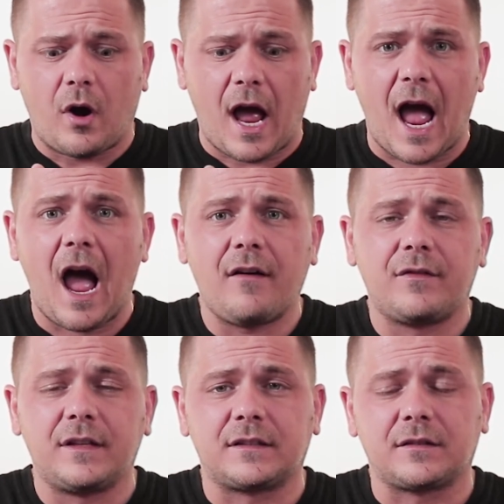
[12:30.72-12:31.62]

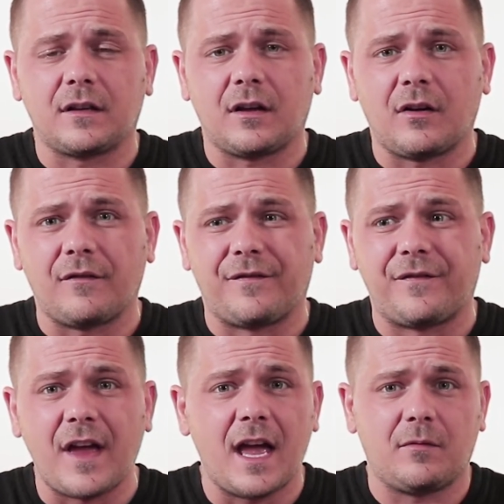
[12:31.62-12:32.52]
have this
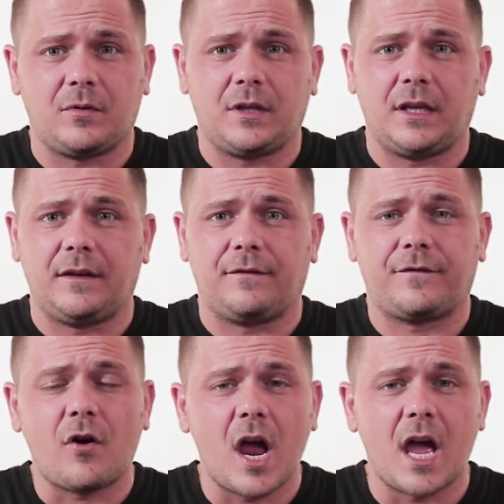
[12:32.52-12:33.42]
family,
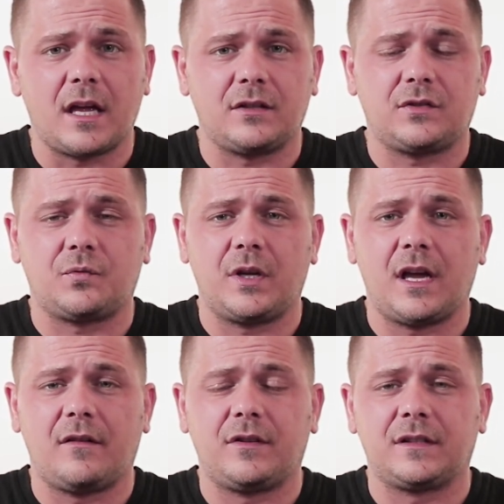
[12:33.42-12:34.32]
friends, we
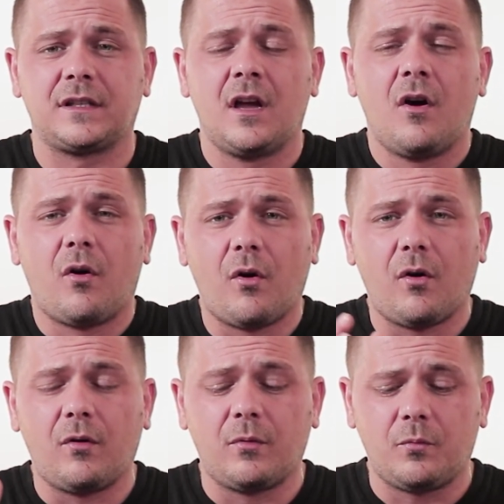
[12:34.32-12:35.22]
have this
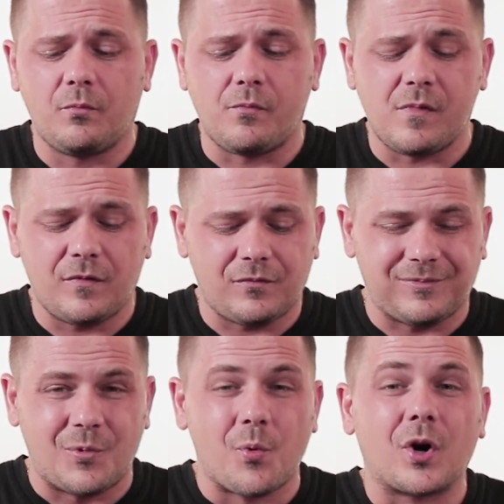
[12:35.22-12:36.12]
whole
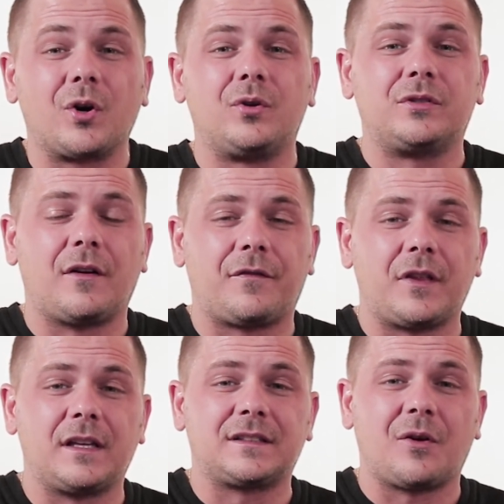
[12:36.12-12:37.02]
world of
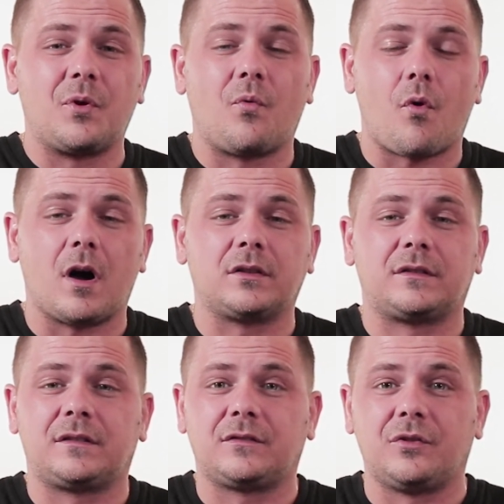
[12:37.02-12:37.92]
things that we
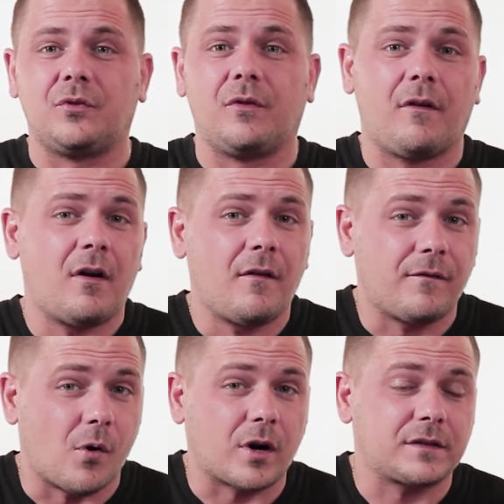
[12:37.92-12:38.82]
want to
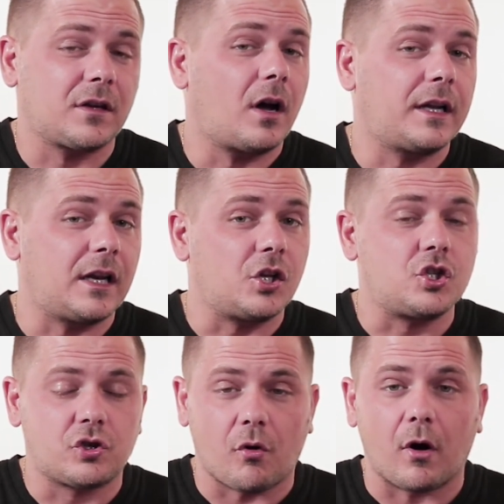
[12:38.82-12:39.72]
focus on and
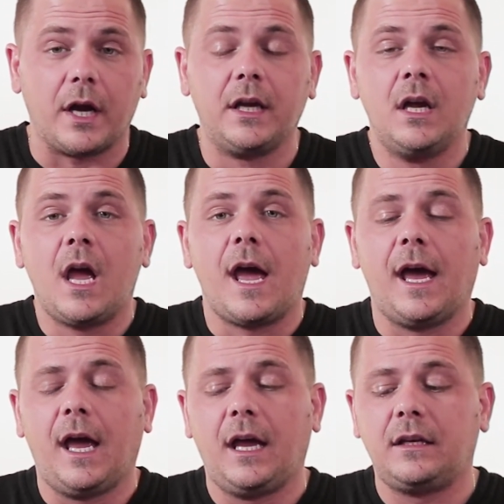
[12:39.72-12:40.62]
enjoy,
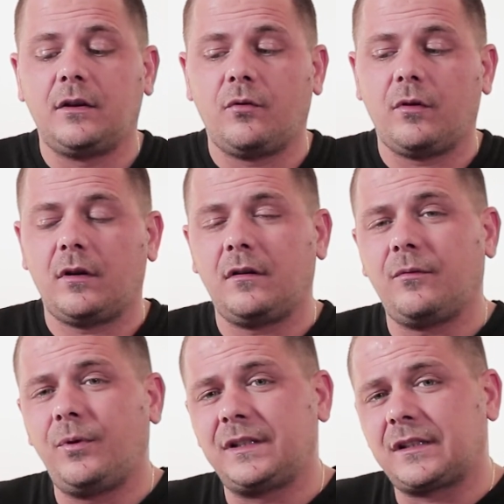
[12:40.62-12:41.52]
and
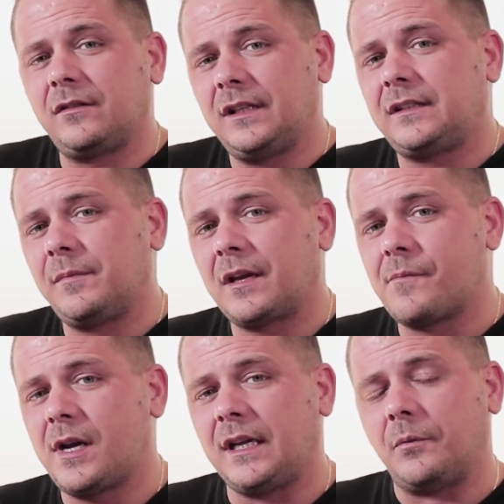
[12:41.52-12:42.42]
we still need to make
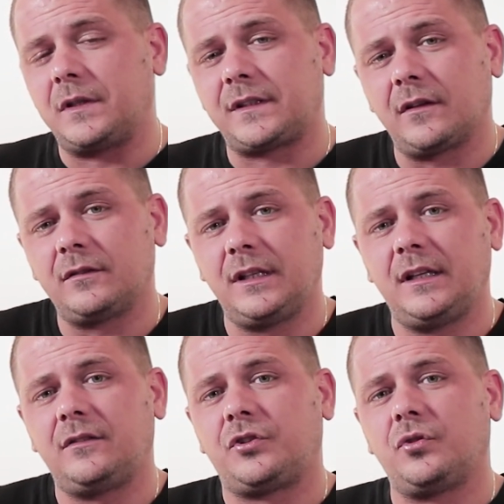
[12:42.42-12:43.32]
money. We still
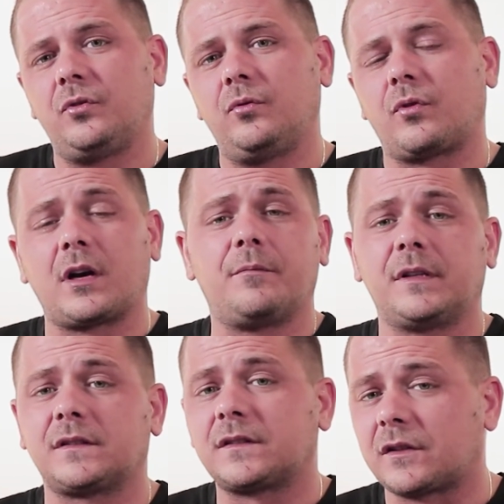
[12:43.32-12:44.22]
need to run a
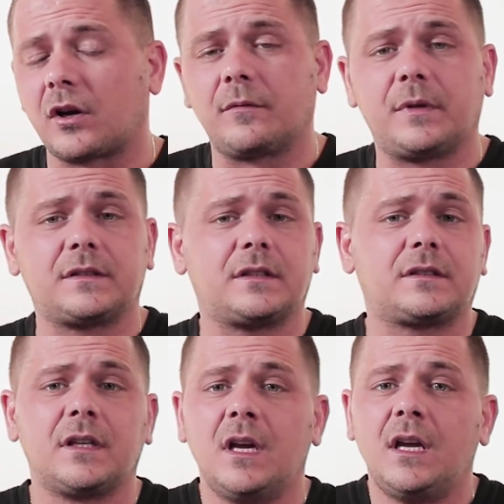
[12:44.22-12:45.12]
business, start a
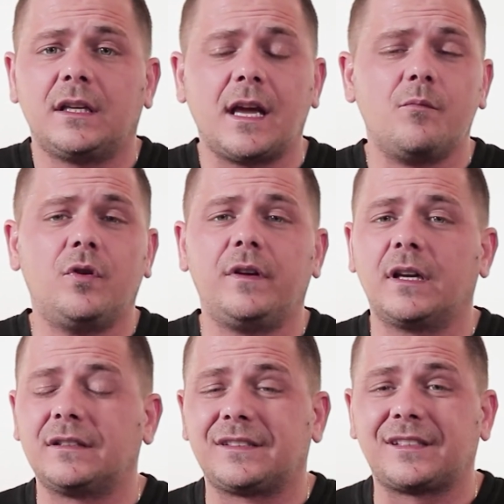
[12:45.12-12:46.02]
business, get
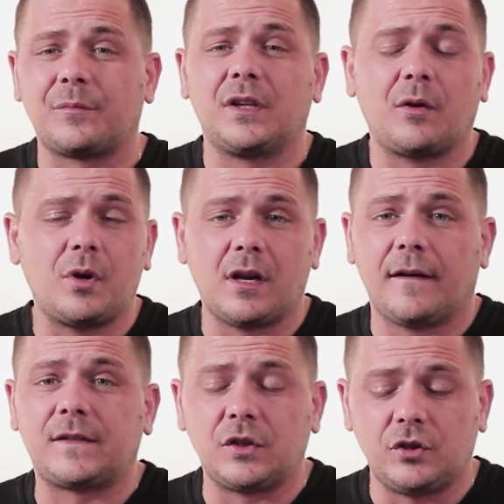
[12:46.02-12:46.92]
moving into something that we
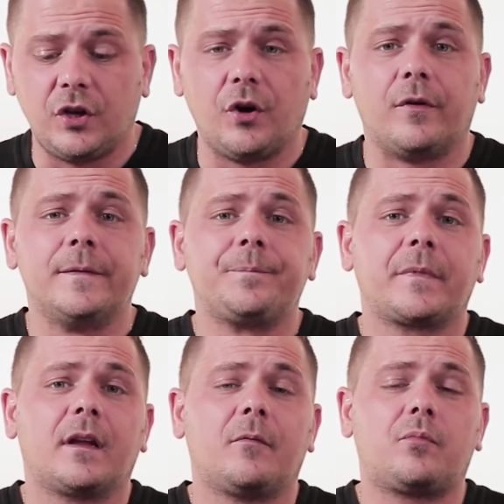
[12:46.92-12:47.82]
love to do.
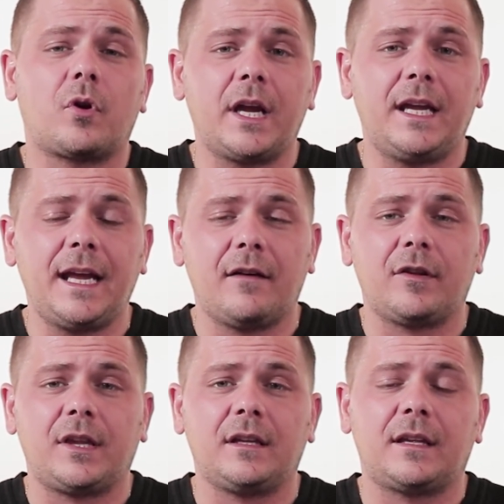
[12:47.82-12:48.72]
Breaking
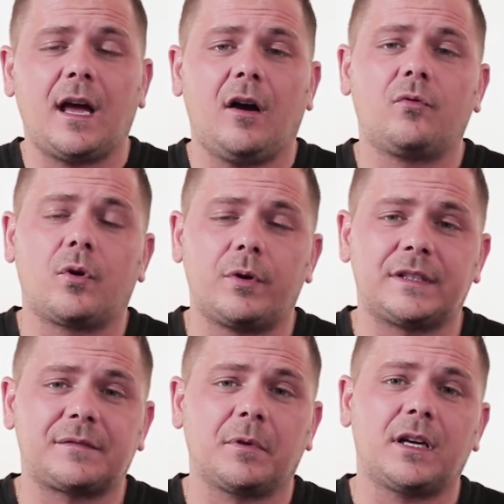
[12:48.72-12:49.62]
everything down where we
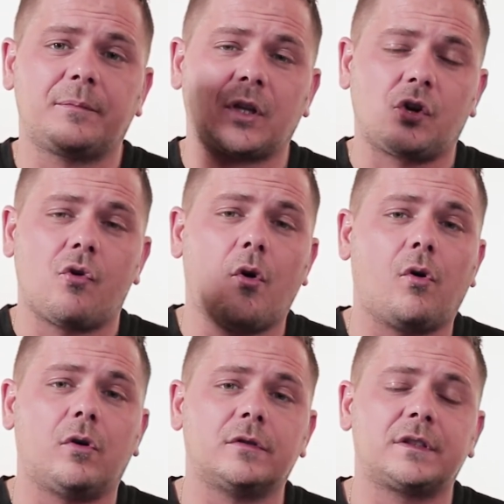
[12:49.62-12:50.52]
split up the
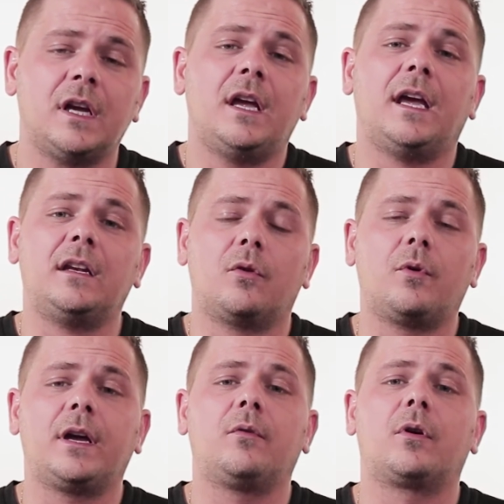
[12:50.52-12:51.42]
goals in a
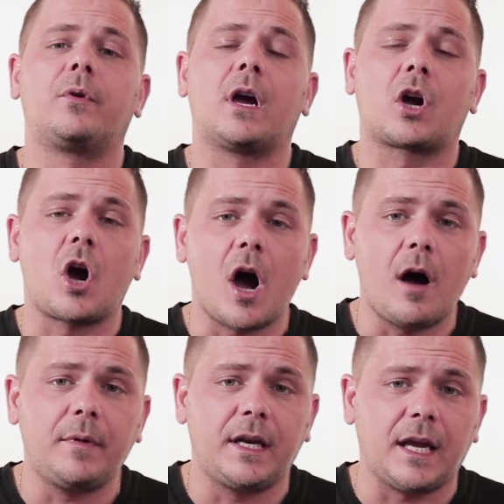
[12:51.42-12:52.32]
way where we
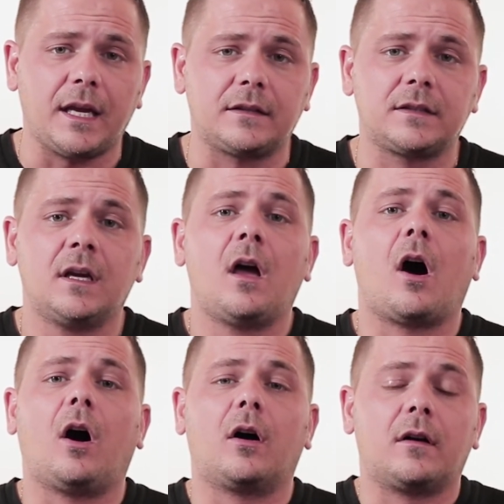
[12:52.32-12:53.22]
accommodate
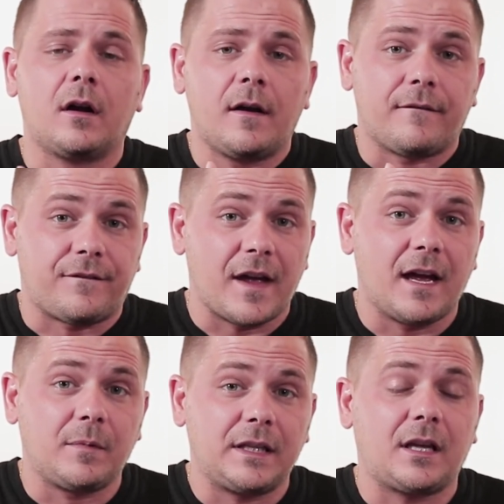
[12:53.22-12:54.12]
our
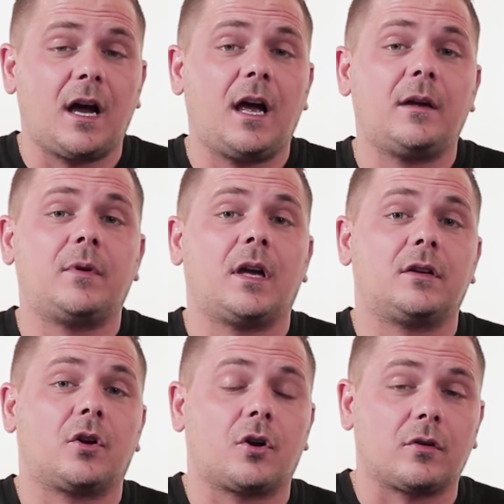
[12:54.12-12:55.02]
family time
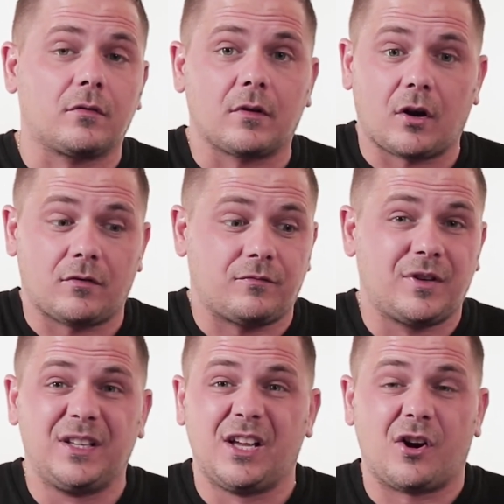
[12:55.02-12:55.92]
and
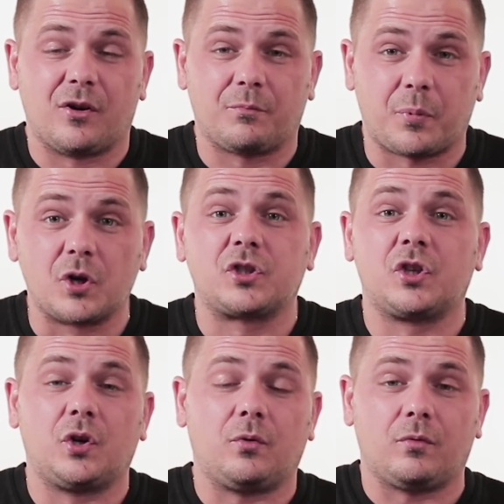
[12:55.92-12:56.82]
our
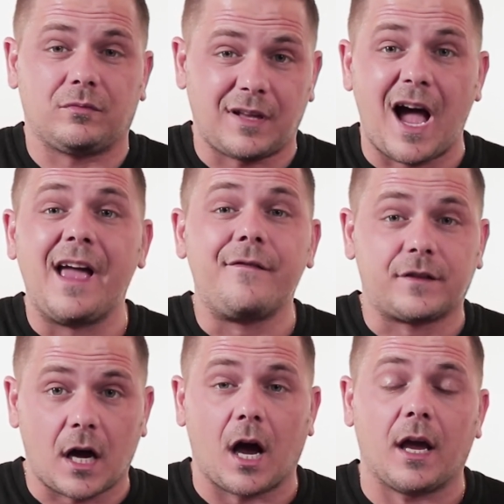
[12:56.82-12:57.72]
personal
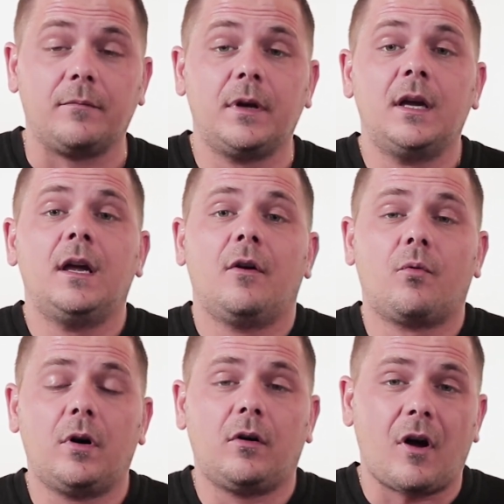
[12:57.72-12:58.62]
life time
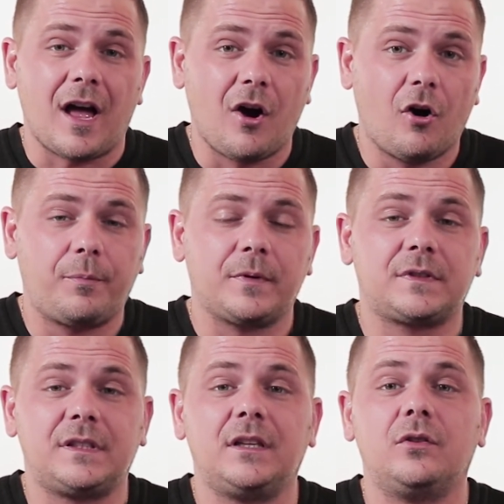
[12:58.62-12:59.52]
will help
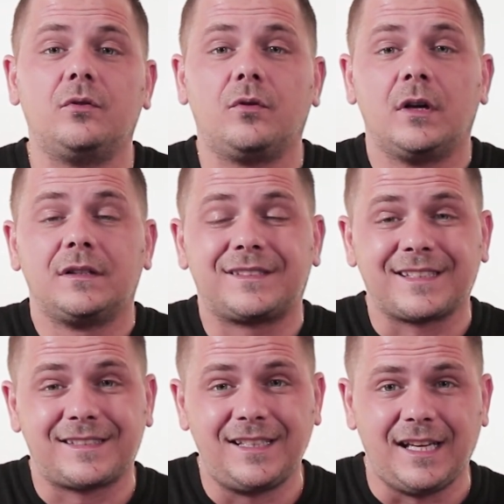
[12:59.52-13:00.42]
see you
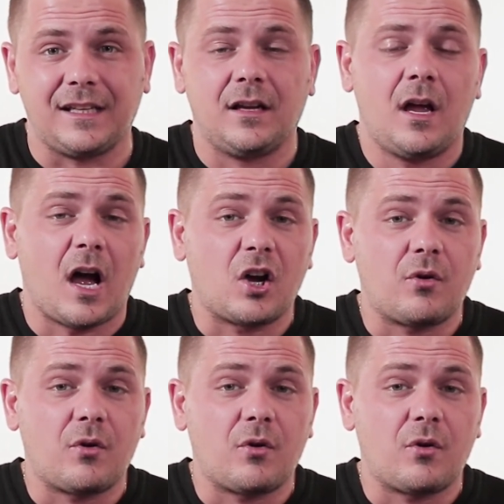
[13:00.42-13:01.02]
succeed. A